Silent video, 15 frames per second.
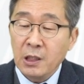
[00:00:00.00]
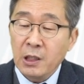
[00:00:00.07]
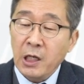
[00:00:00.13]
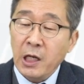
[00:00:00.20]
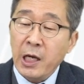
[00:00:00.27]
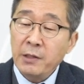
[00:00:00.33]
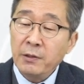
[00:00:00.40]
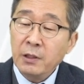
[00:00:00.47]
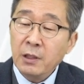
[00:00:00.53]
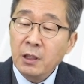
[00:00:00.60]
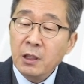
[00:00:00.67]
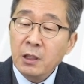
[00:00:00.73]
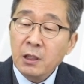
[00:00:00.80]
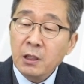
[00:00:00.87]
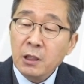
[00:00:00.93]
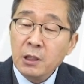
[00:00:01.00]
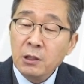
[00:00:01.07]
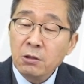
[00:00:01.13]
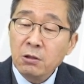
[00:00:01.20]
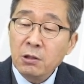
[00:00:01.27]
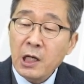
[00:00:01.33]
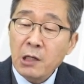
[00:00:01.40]
and in
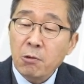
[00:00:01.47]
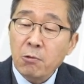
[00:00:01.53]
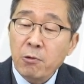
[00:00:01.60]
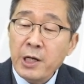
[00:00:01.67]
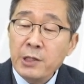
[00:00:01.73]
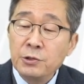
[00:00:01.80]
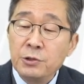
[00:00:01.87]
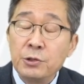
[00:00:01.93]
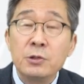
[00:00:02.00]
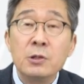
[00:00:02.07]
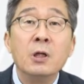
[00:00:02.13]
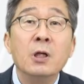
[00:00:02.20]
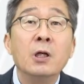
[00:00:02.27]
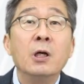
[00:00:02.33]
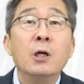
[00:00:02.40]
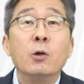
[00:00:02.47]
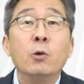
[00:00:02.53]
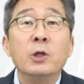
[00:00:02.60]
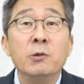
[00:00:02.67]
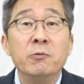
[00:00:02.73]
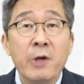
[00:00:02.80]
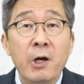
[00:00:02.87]
the nano-range
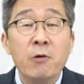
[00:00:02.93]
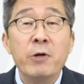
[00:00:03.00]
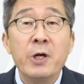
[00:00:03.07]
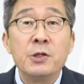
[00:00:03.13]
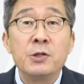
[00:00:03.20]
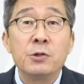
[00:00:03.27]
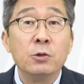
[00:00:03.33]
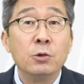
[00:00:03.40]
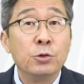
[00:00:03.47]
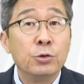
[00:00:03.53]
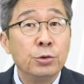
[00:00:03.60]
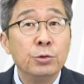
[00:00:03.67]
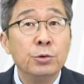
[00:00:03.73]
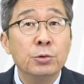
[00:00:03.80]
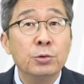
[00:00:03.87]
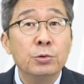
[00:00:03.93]
evaluation too.